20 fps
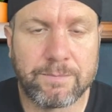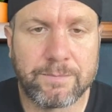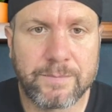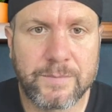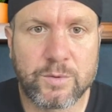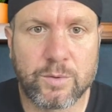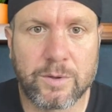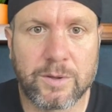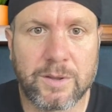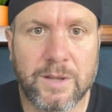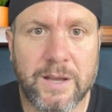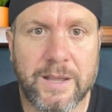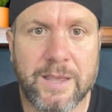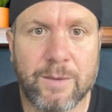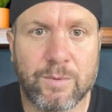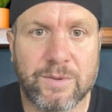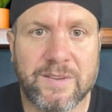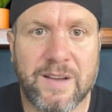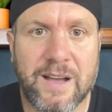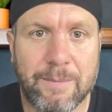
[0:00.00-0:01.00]
sort of
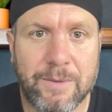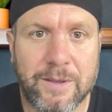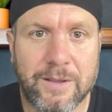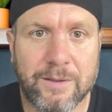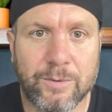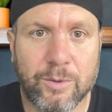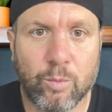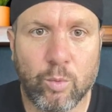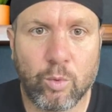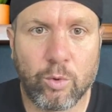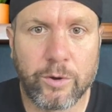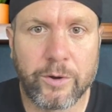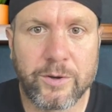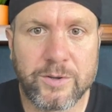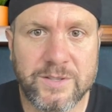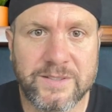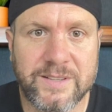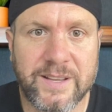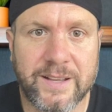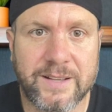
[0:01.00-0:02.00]
lucky with timing of the
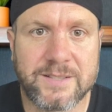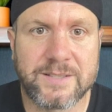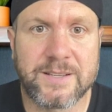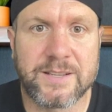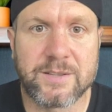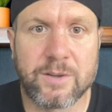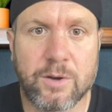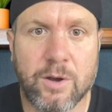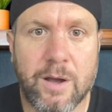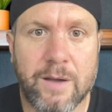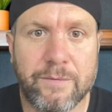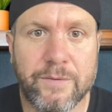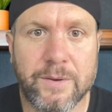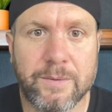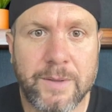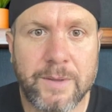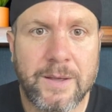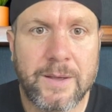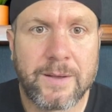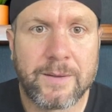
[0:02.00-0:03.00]
Warriors and take a season off
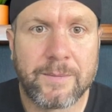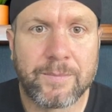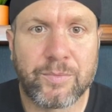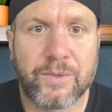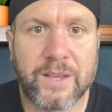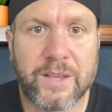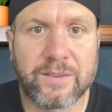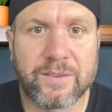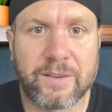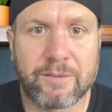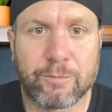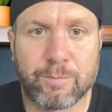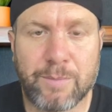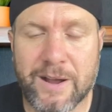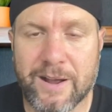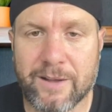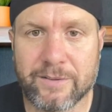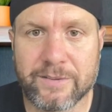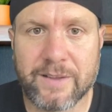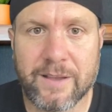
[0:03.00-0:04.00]
and get to
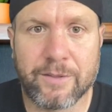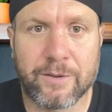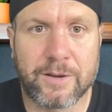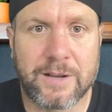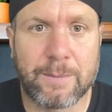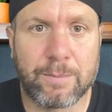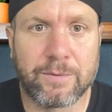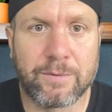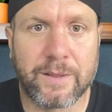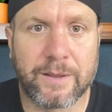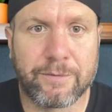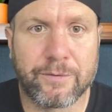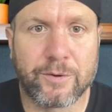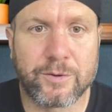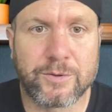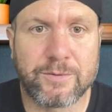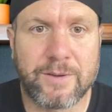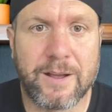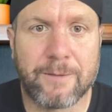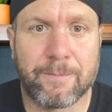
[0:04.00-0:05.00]
pile together a couple
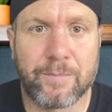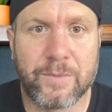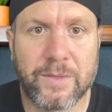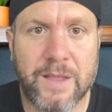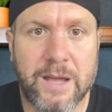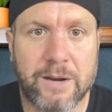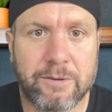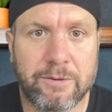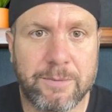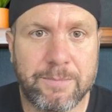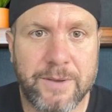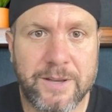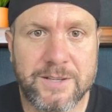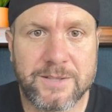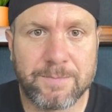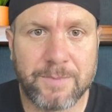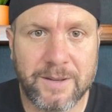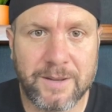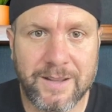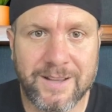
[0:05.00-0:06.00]
first round lottery
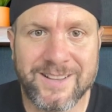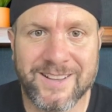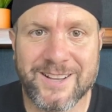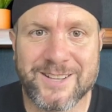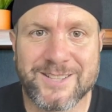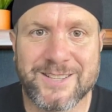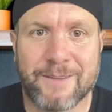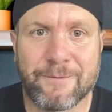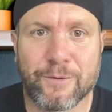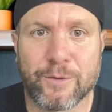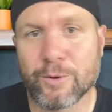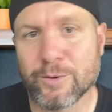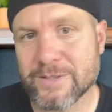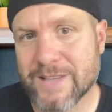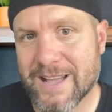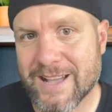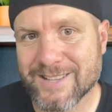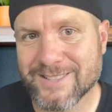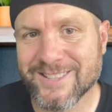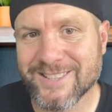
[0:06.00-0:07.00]
picks. But except for those
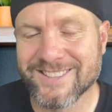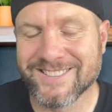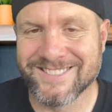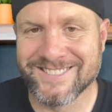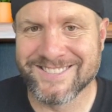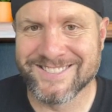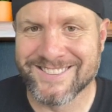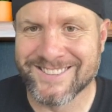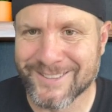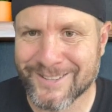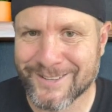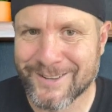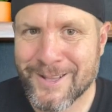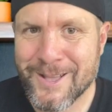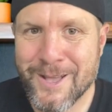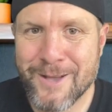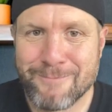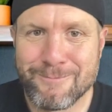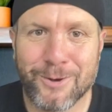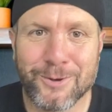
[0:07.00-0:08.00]
guys,
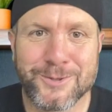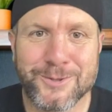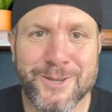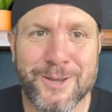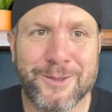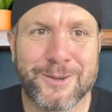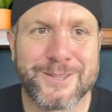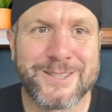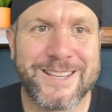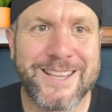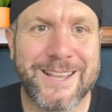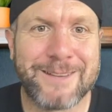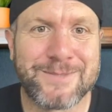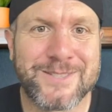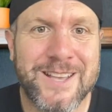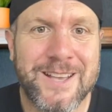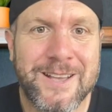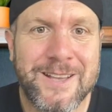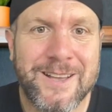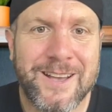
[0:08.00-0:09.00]
most other
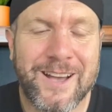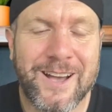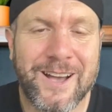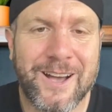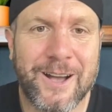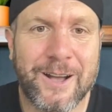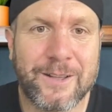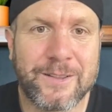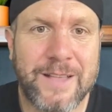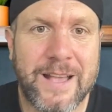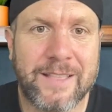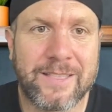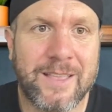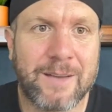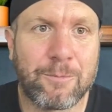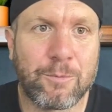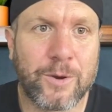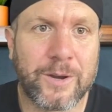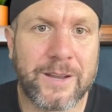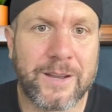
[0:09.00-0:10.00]
teams end
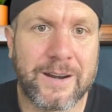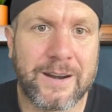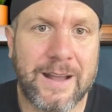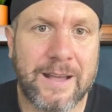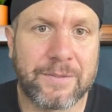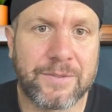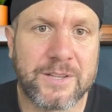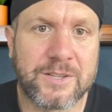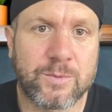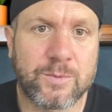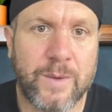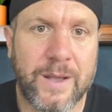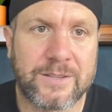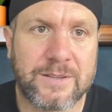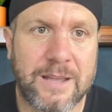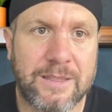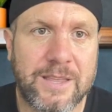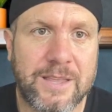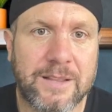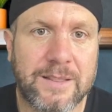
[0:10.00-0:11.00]
up working it out this way.
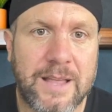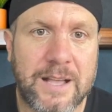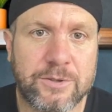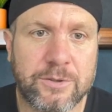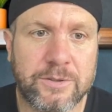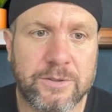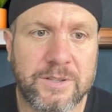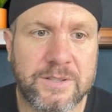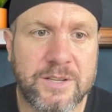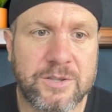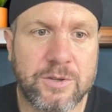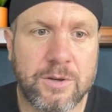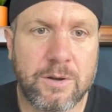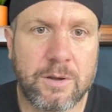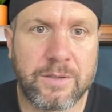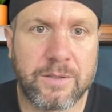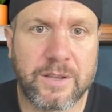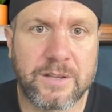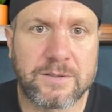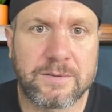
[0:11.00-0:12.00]
So I think logical decision,
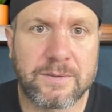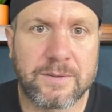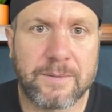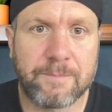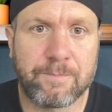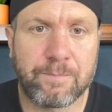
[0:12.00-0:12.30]
all things